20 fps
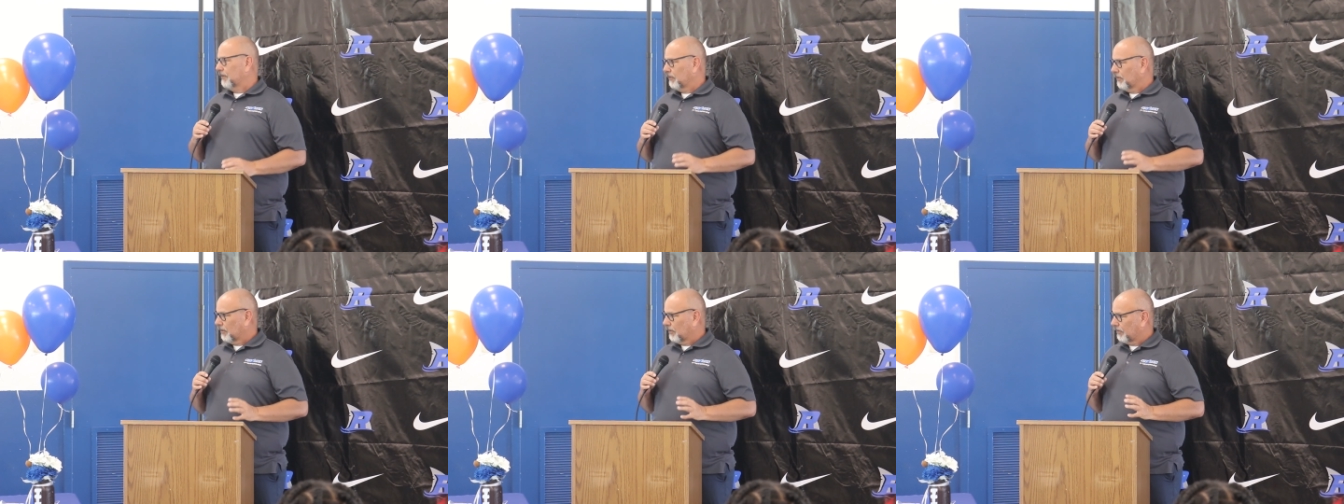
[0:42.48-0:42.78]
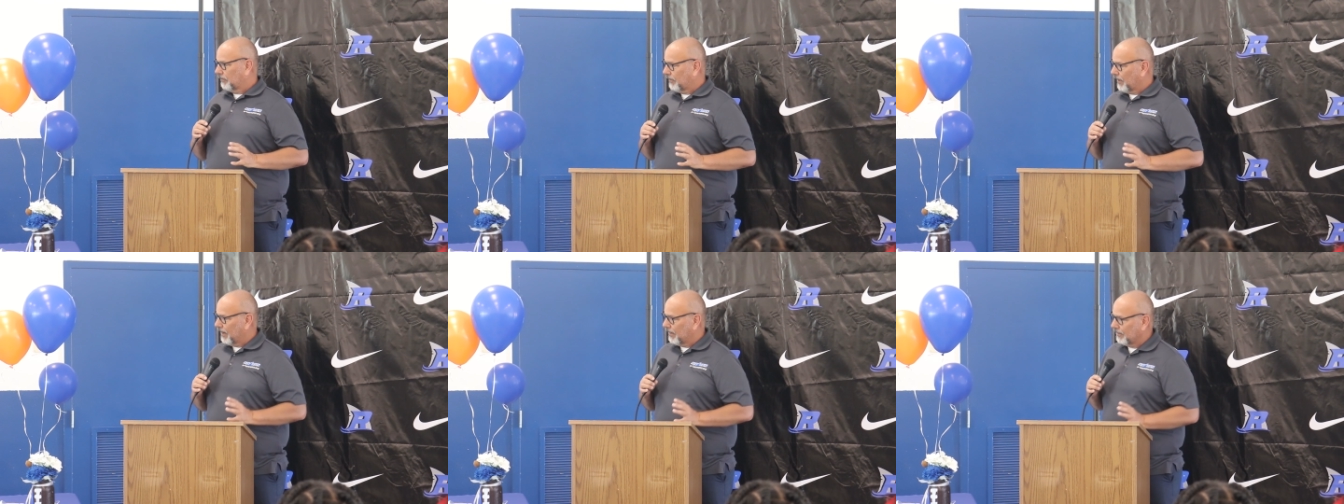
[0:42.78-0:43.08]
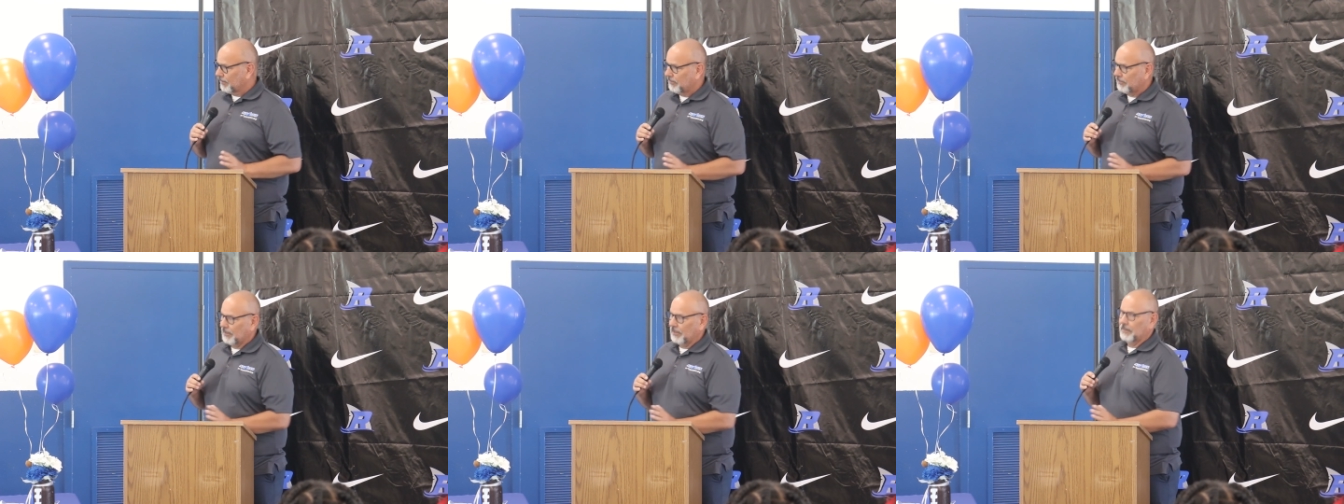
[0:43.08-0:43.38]
we're
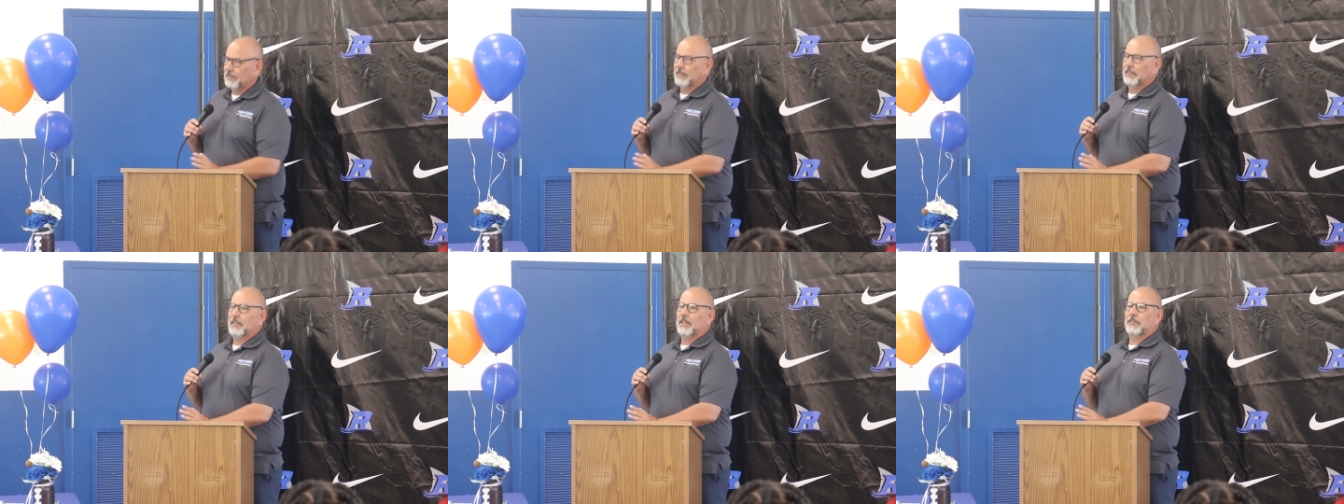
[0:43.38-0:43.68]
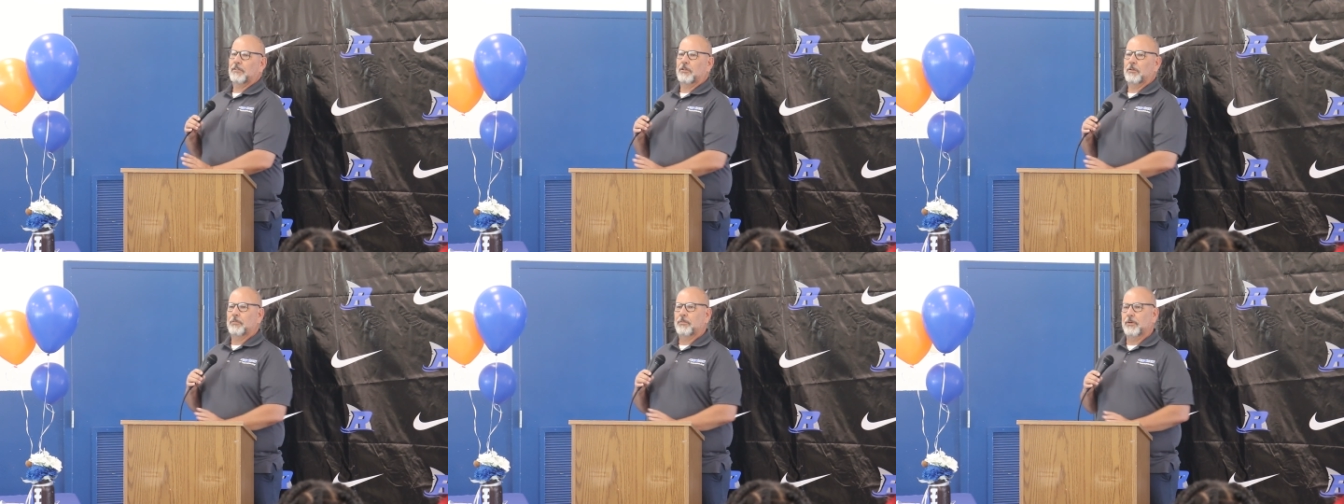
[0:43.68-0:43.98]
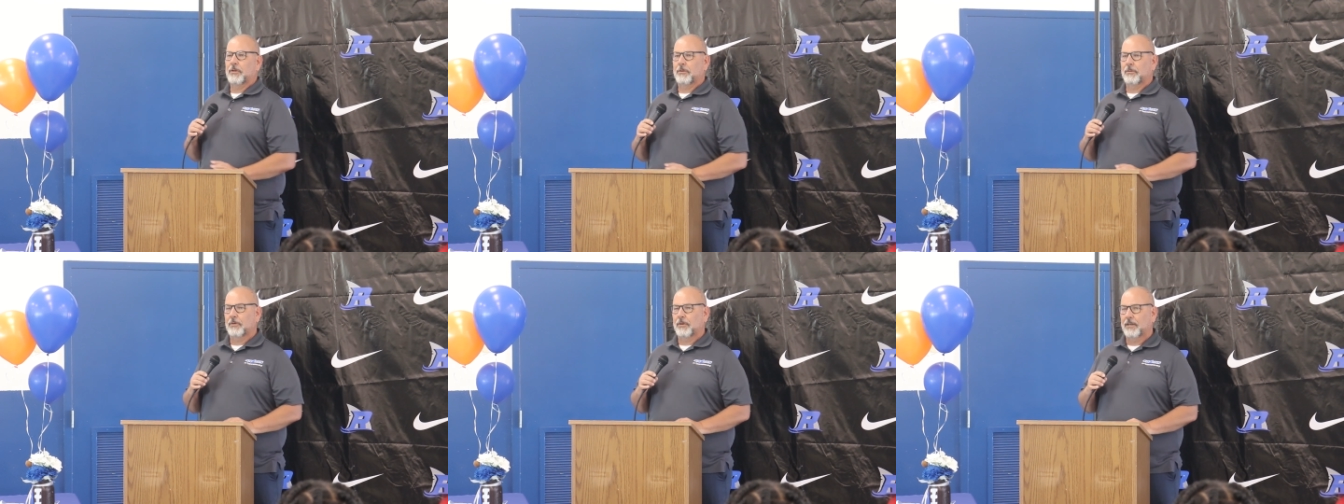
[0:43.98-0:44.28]
finally starting to get to the
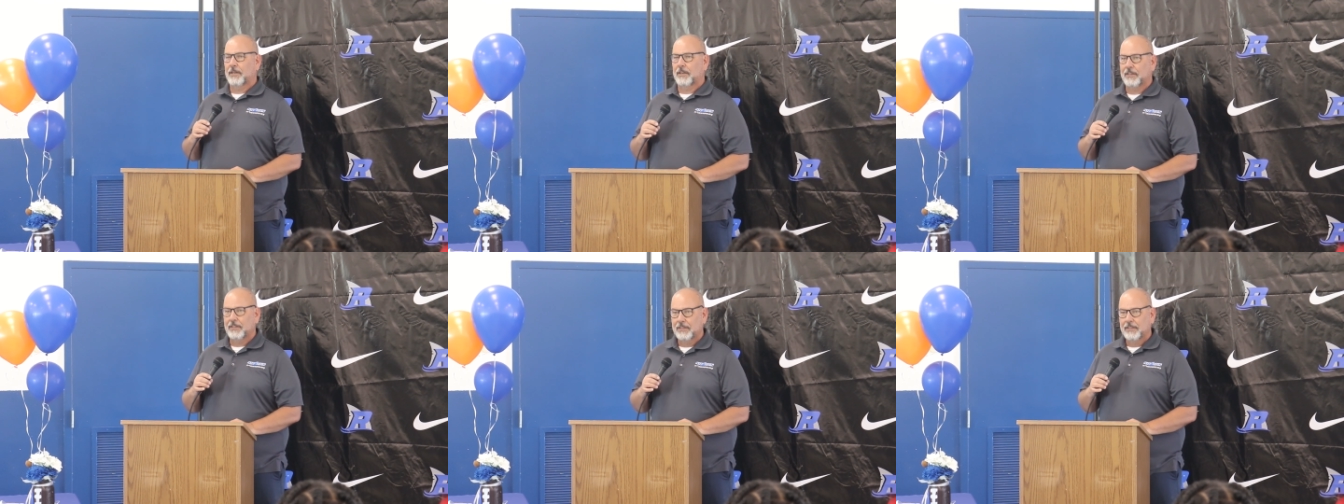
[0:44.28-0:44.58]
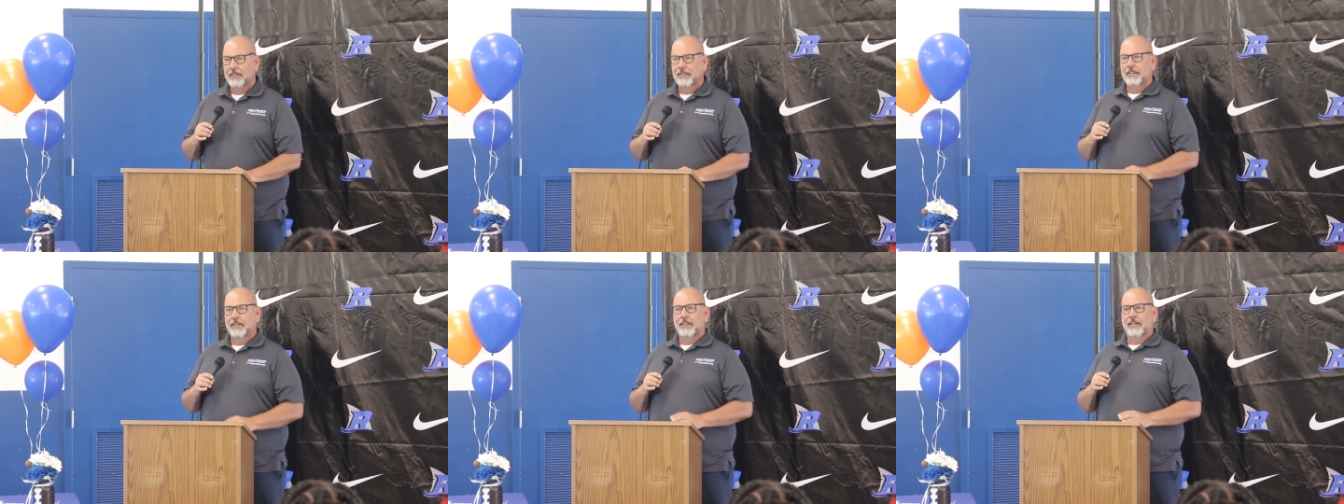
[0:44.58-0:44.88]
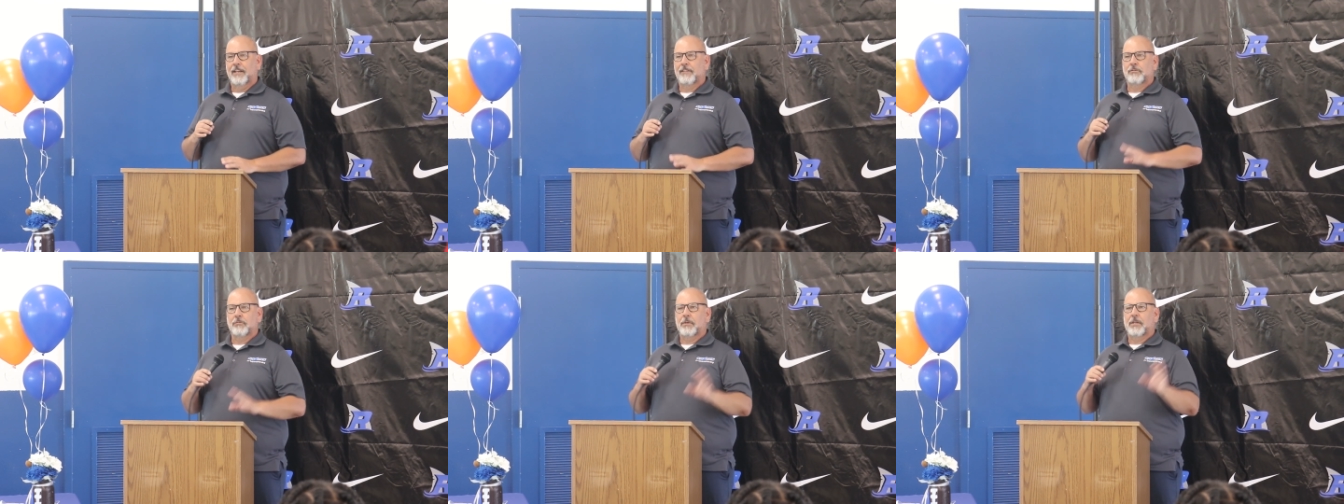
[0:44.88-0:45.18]
point where
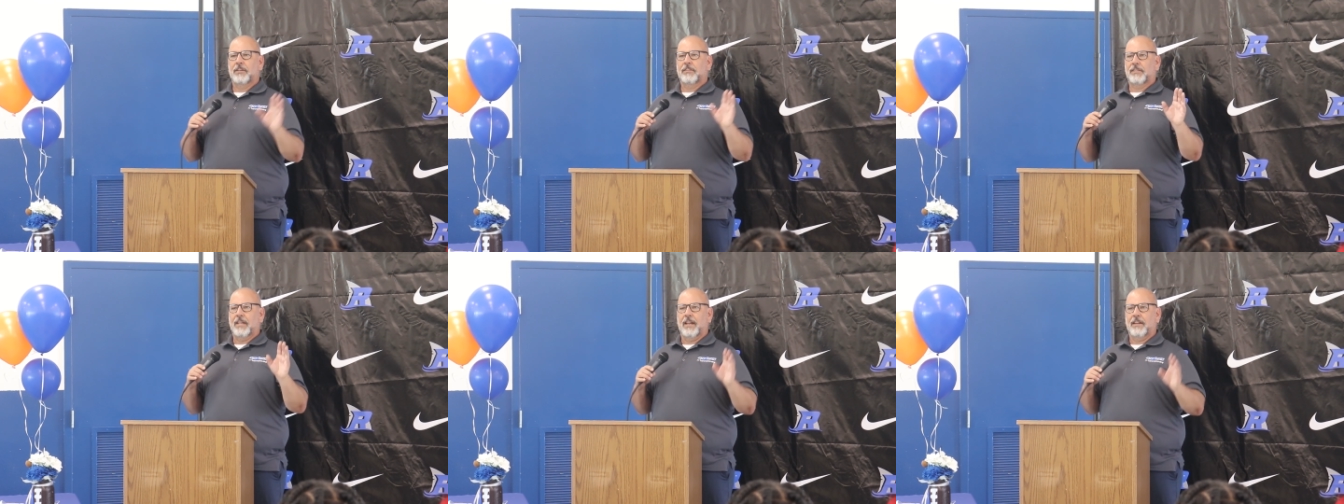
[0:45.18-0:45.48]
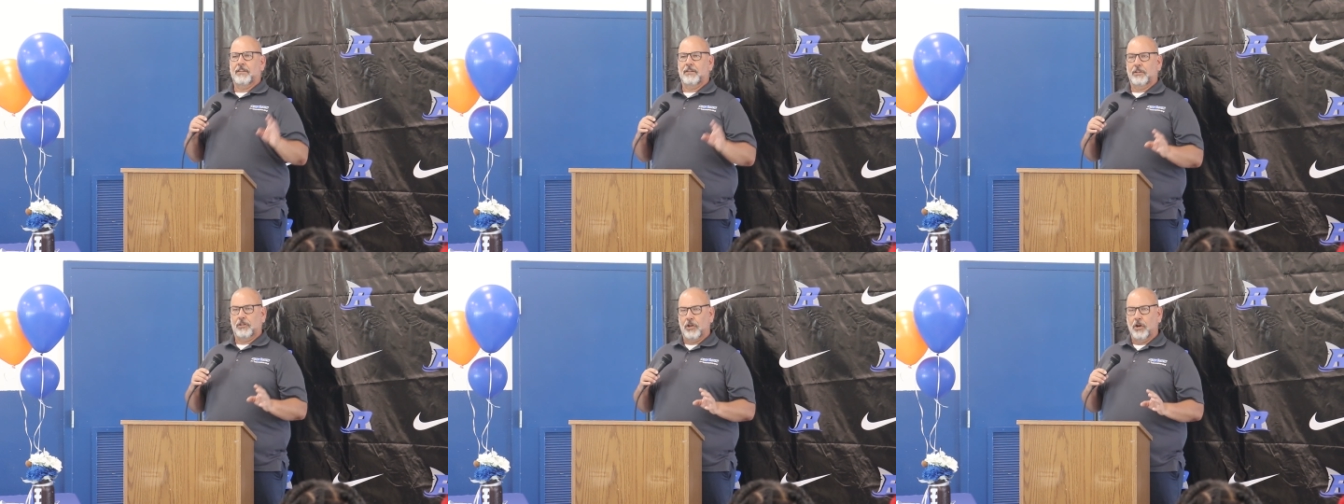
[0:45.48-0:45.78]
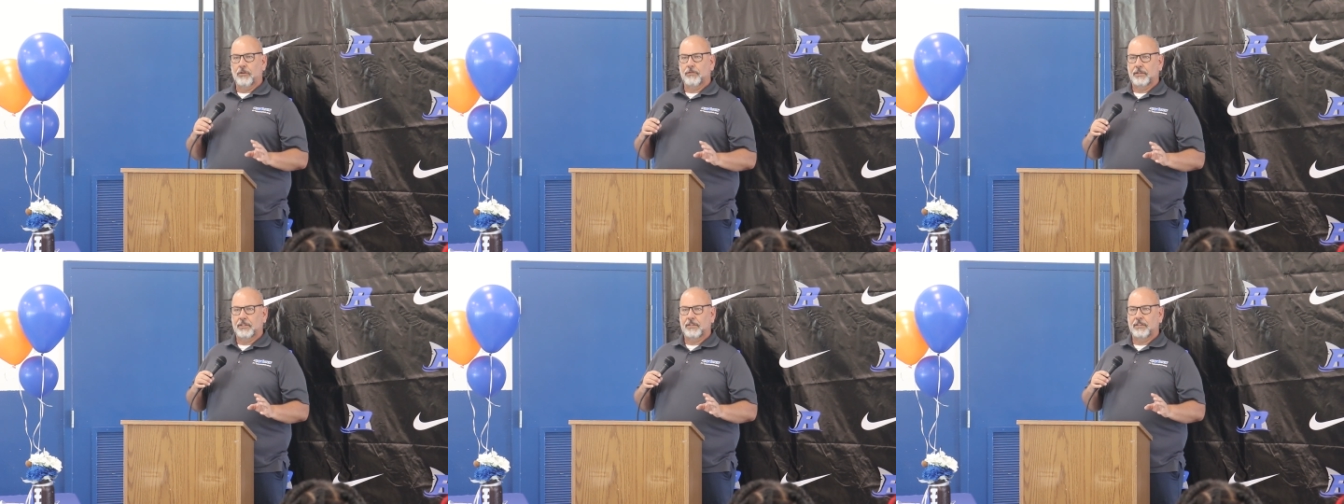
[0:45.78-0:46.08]
everybody's out of their
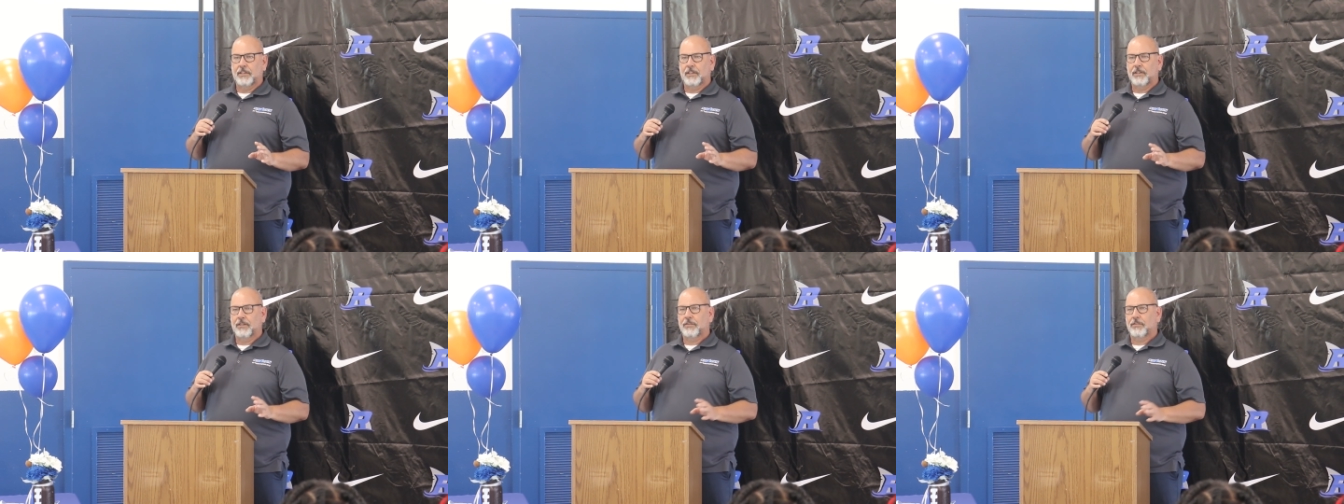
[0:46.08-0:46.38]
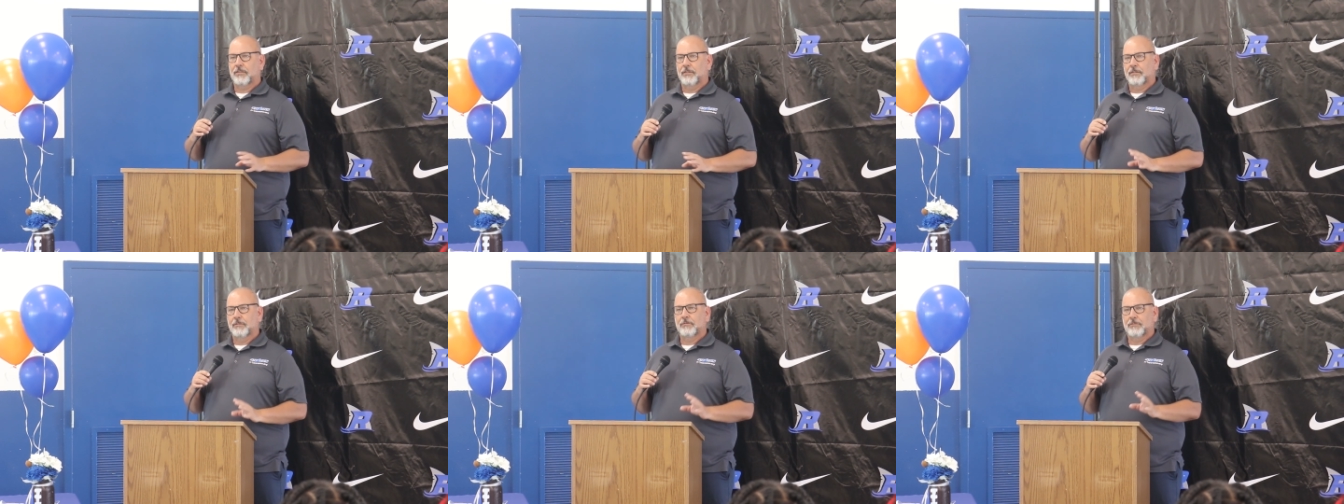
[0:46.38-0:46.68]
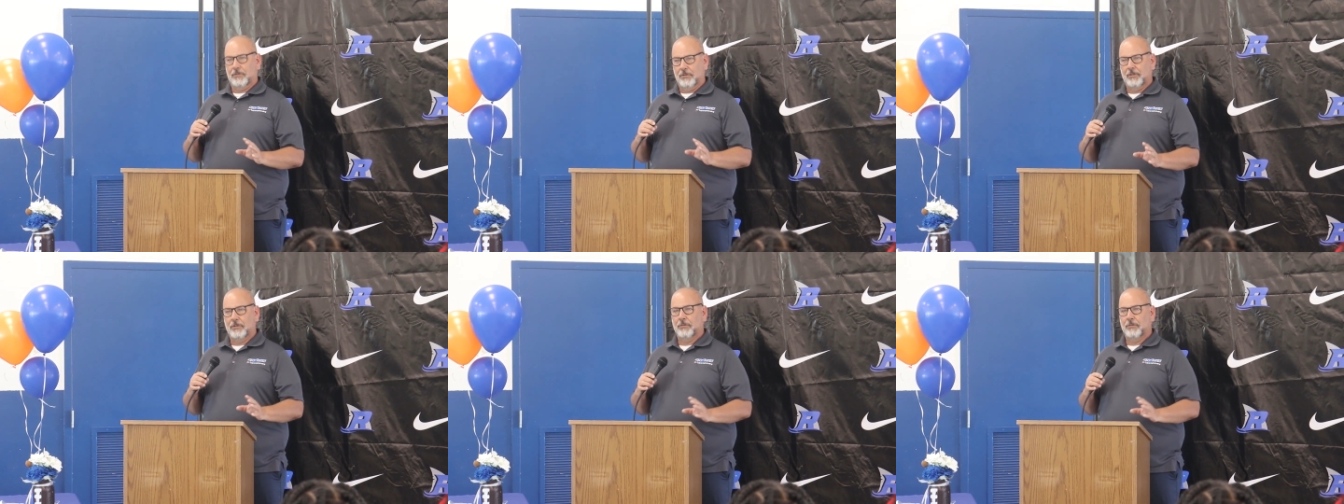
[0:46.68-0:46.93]
COVID years and,